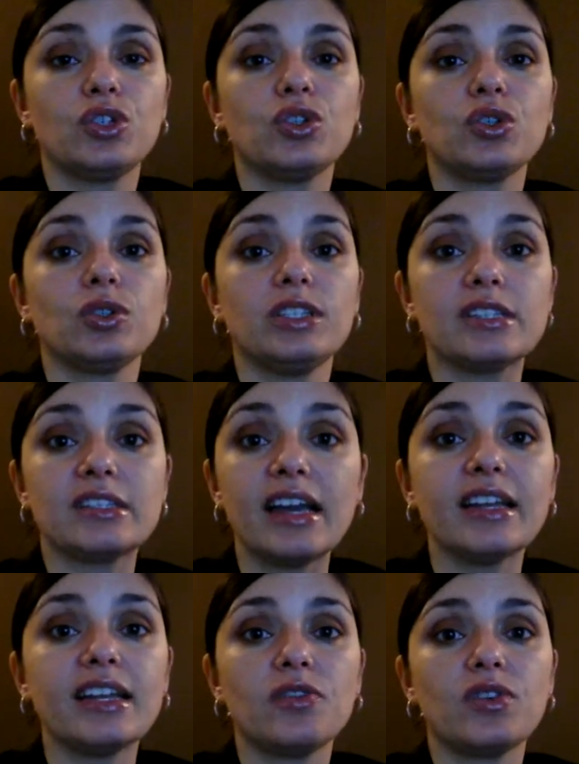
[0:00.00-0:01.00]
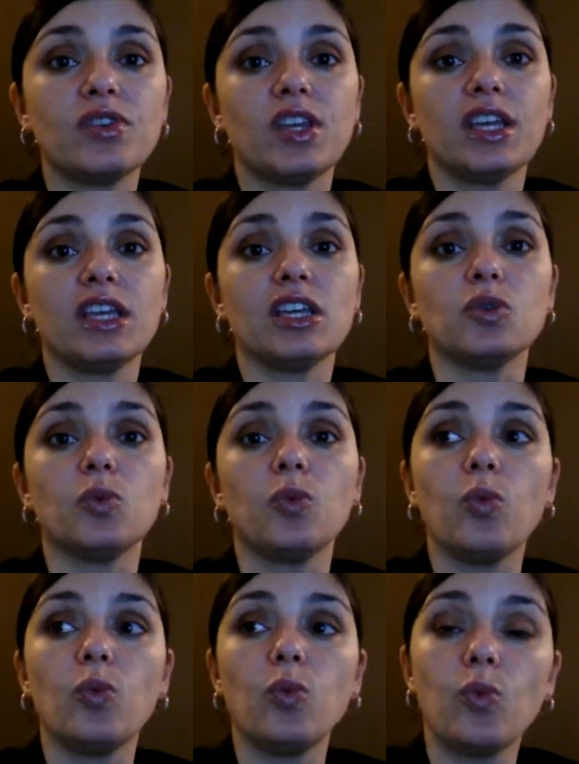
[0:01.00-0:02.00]
to design everything
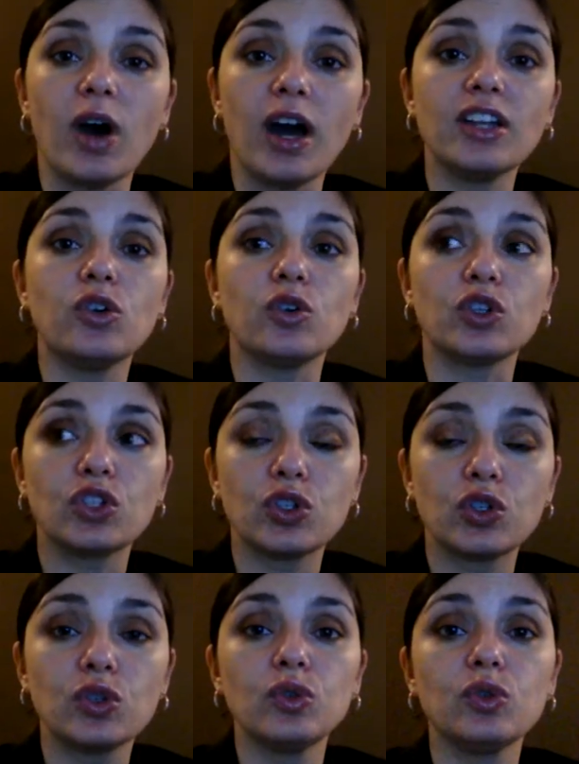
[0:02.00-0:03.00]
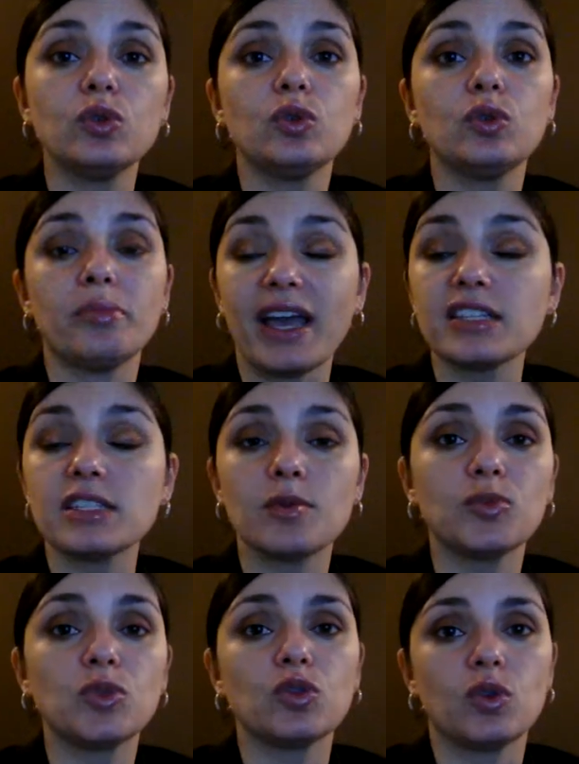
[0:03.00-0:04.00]
in 1 or 2,
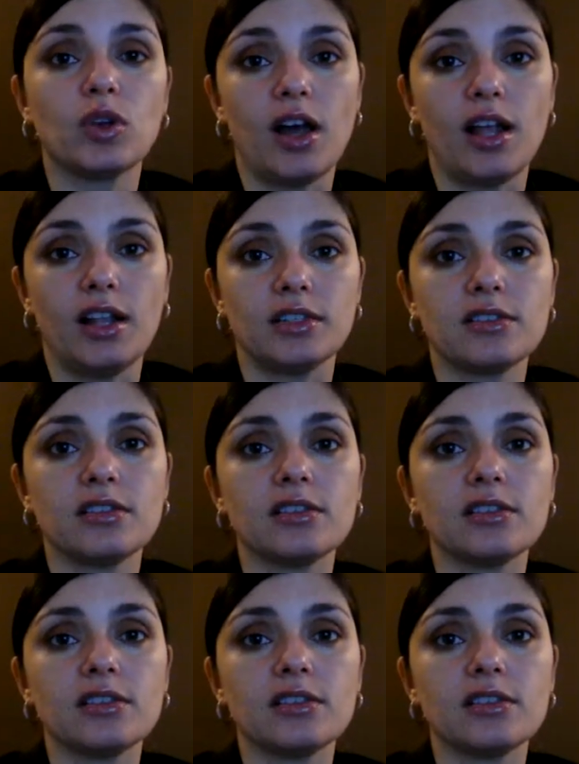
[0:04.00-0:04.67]
maximum 2 colors.